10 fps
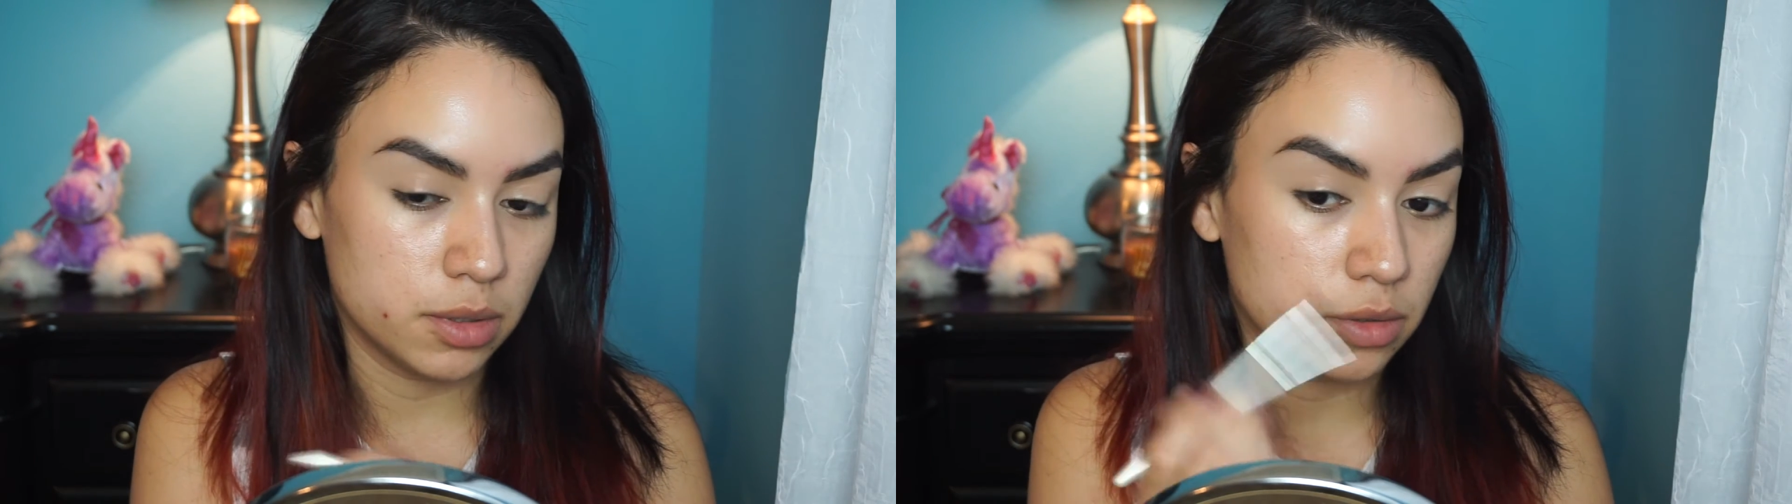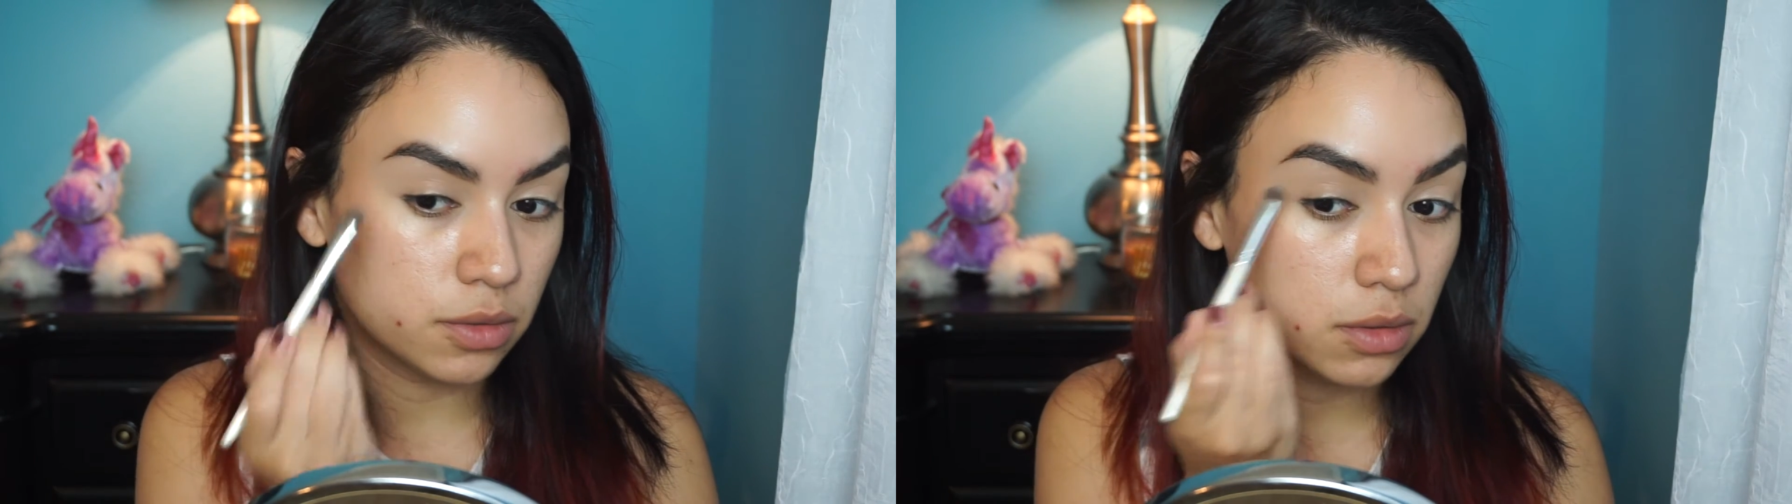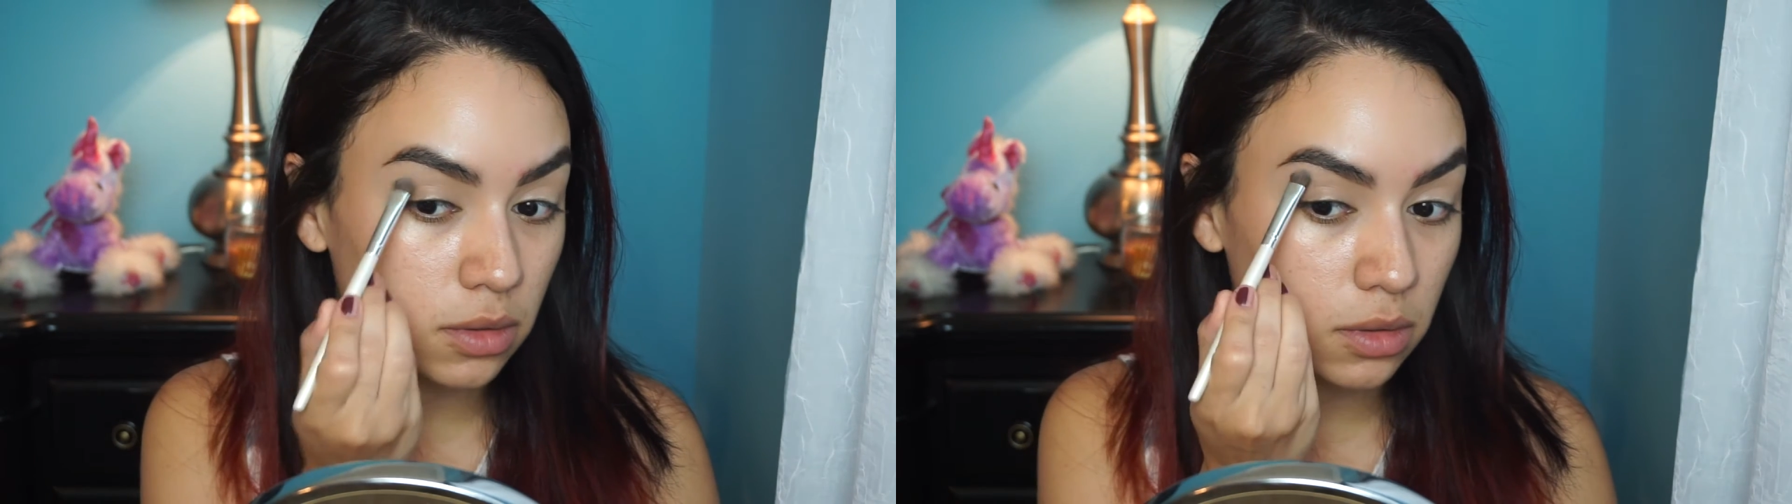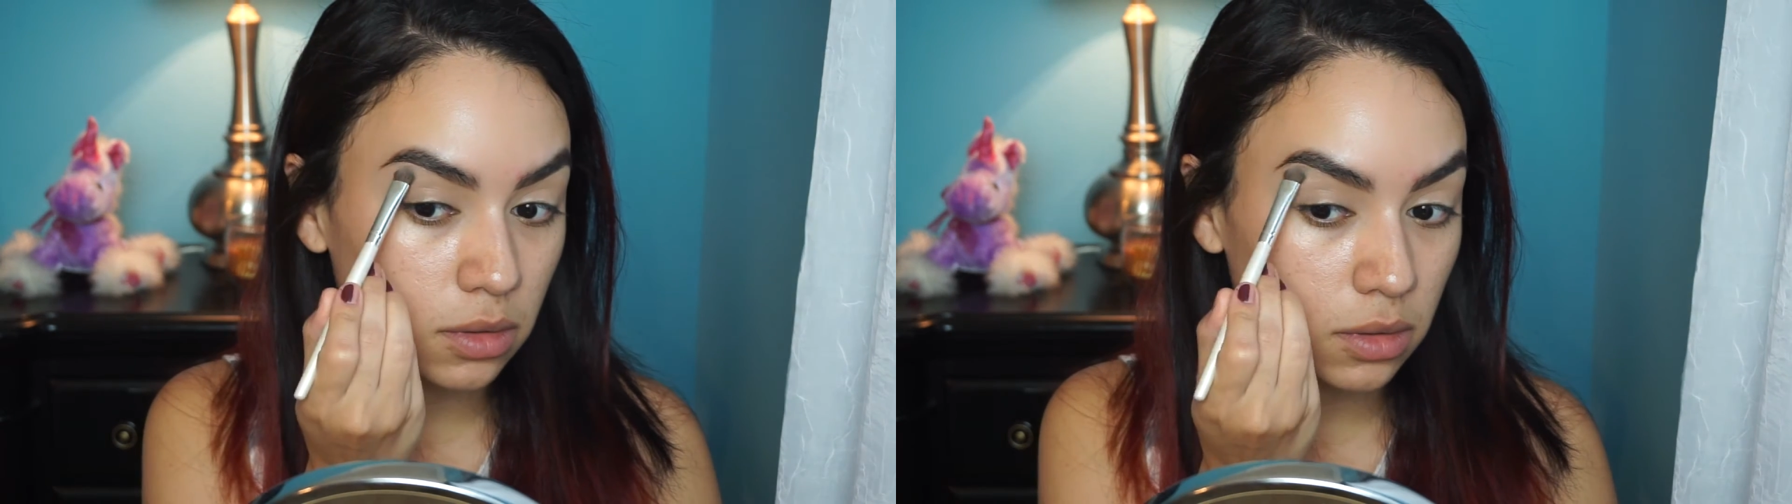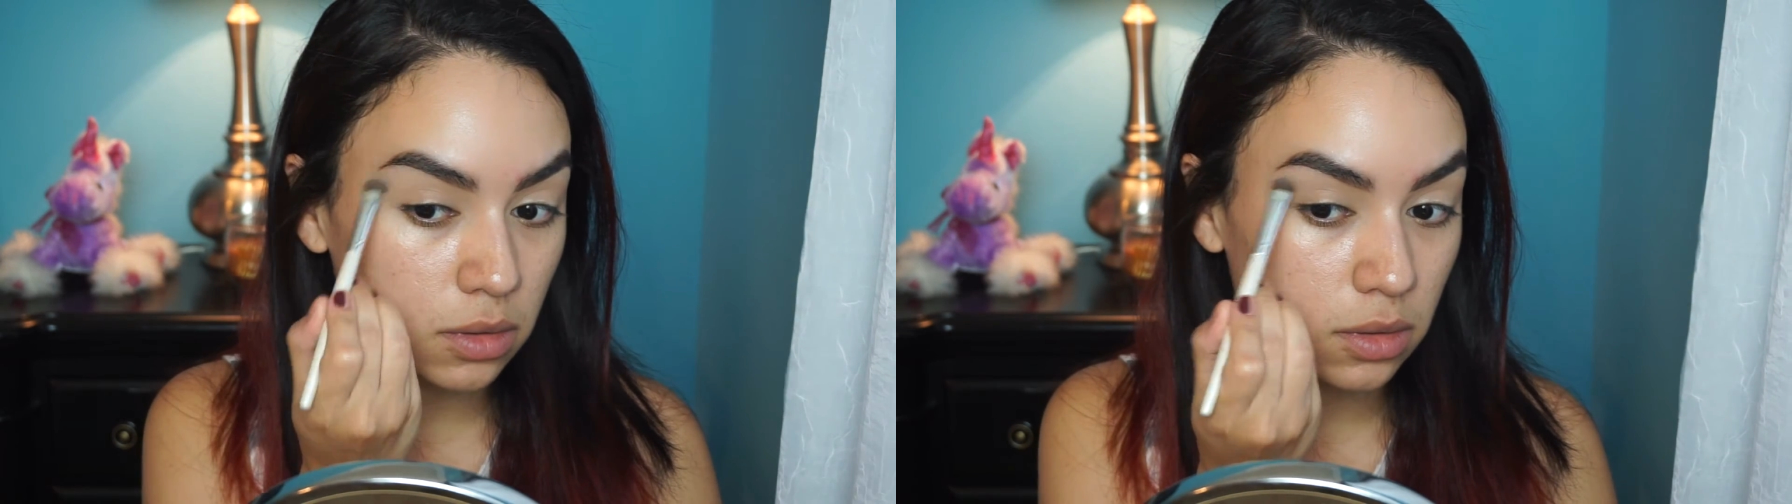bone
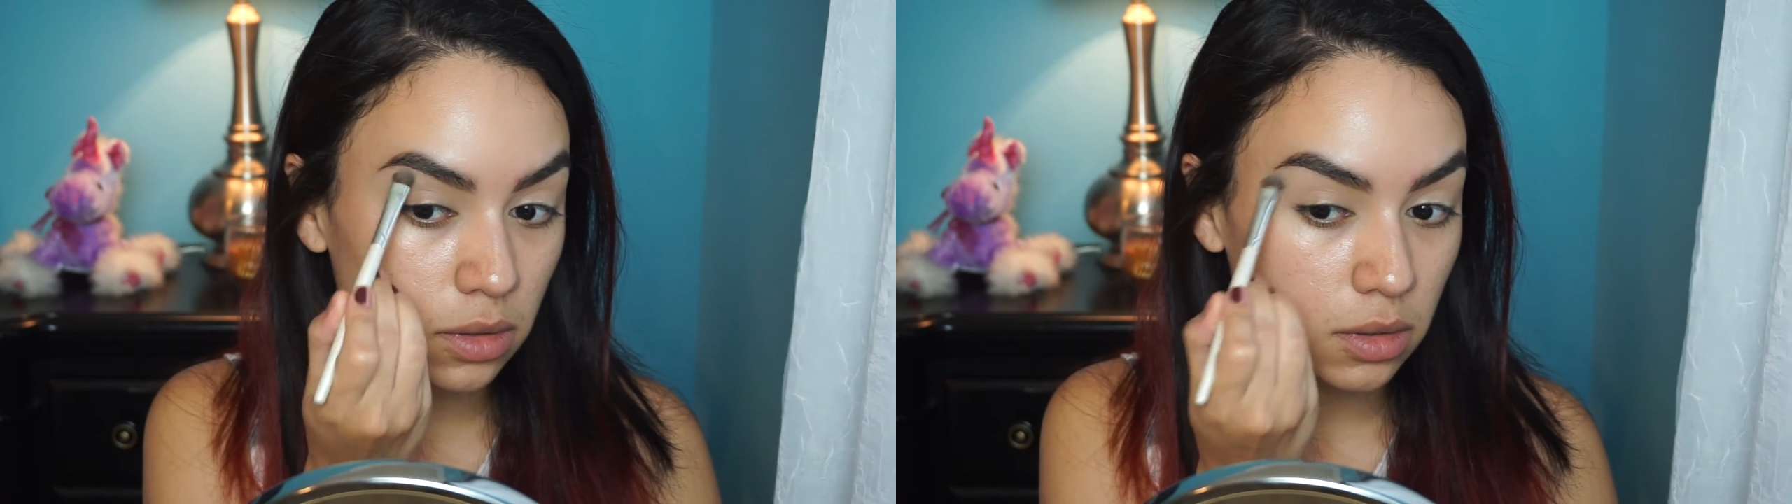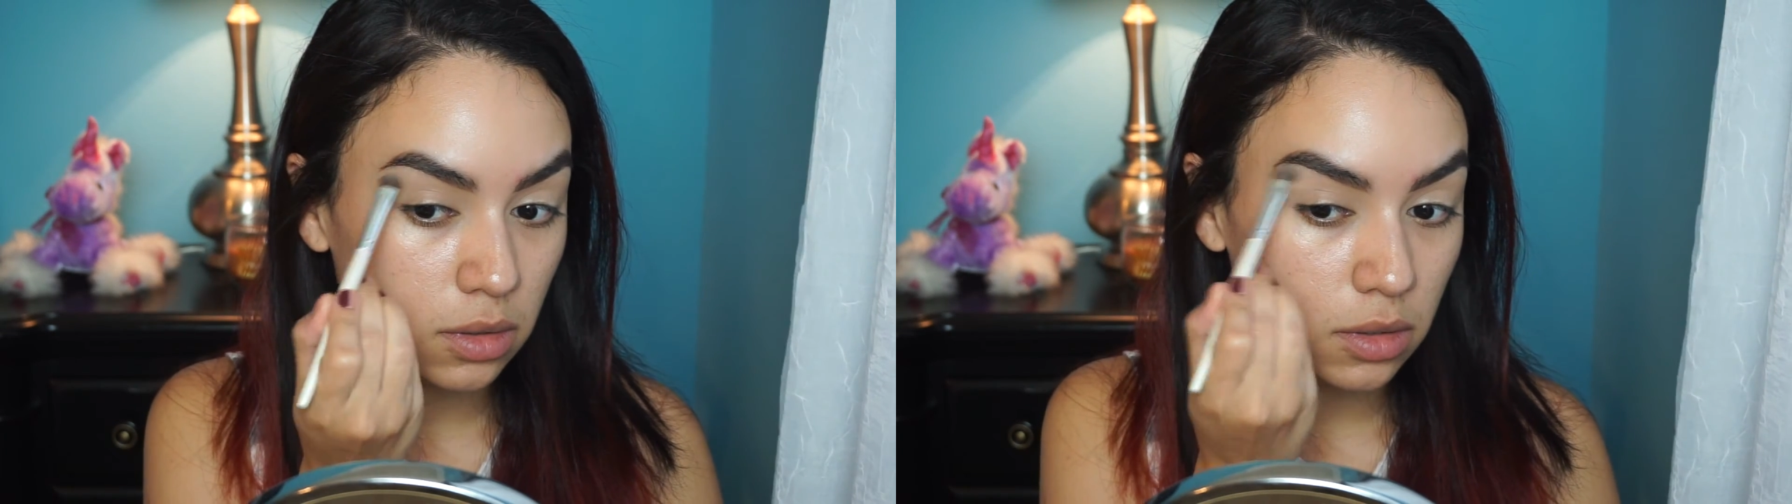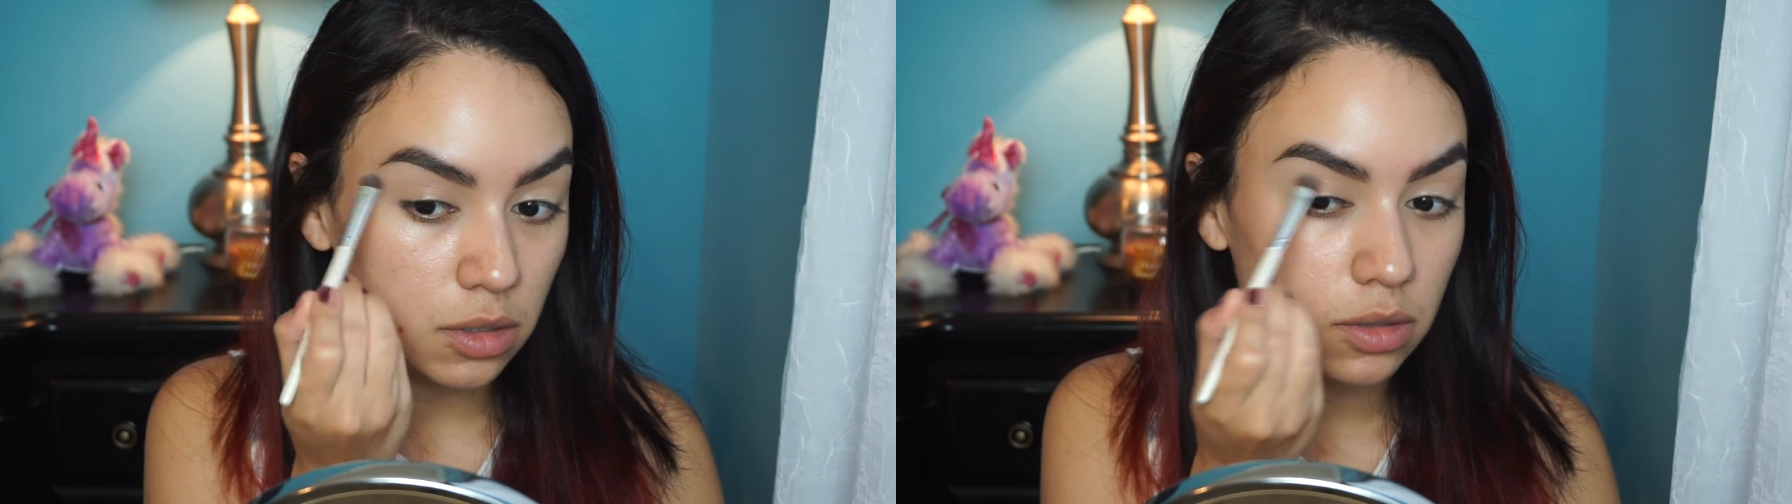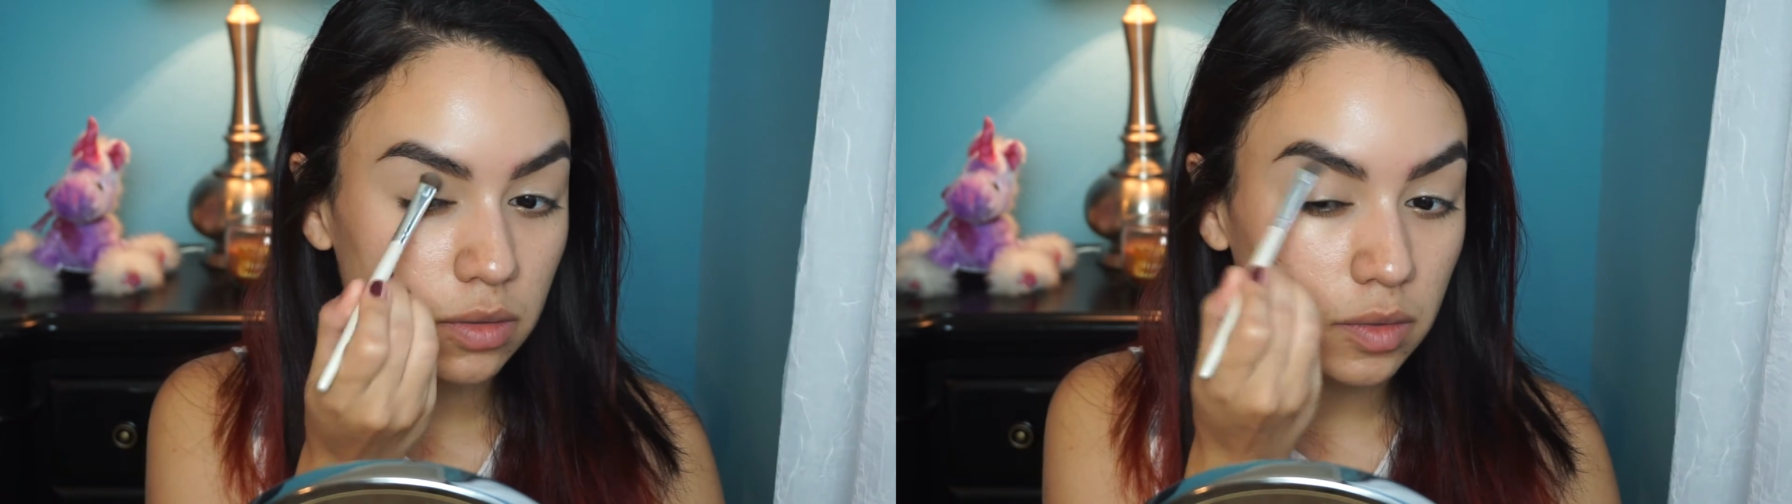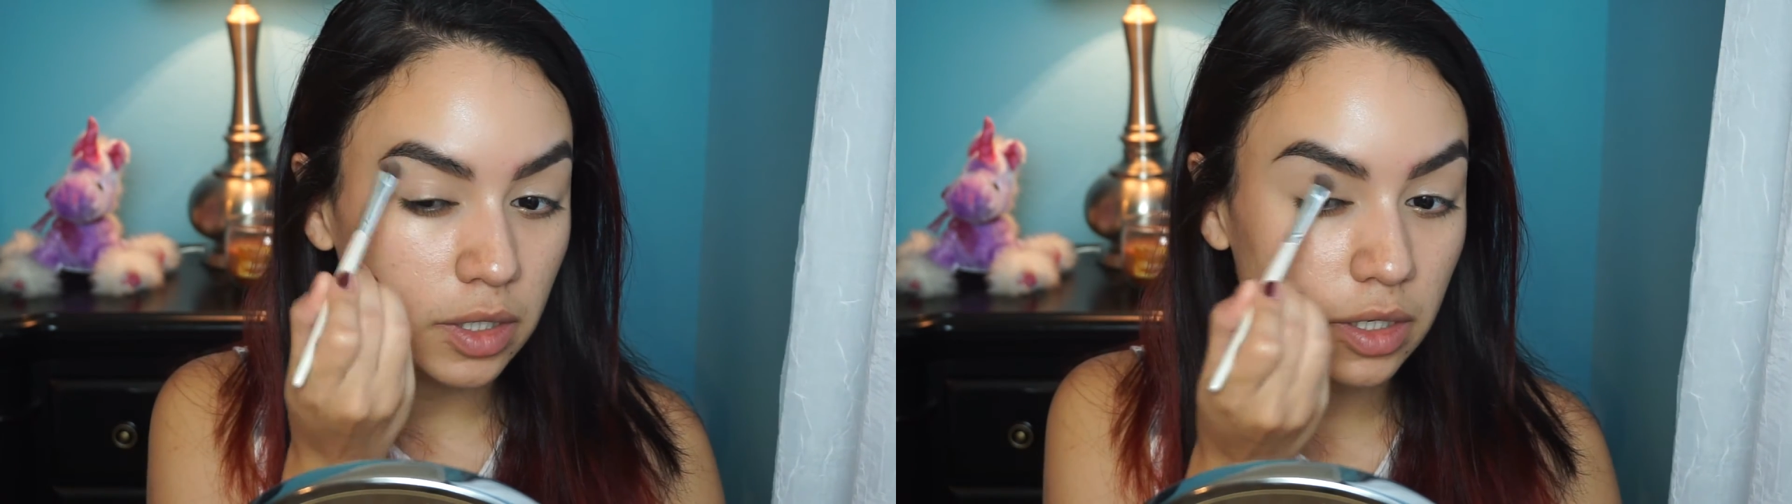
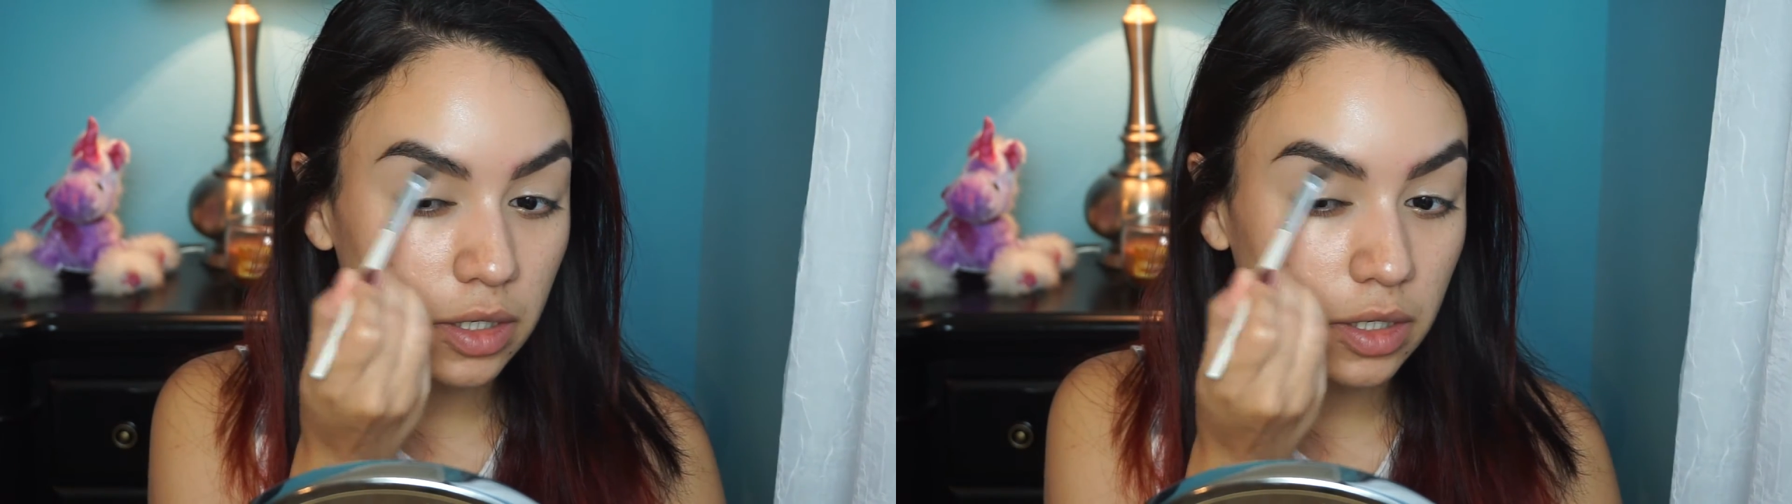right